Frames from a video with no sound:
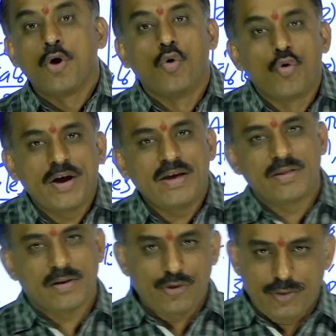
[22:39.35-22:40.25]
who
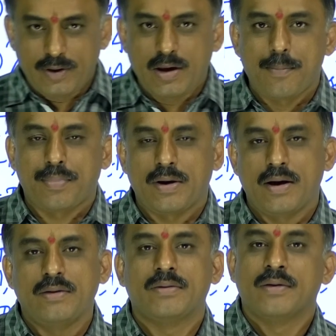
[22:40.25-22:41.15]
is receiving a
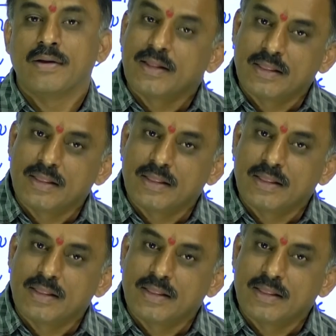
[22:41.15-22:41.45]
prize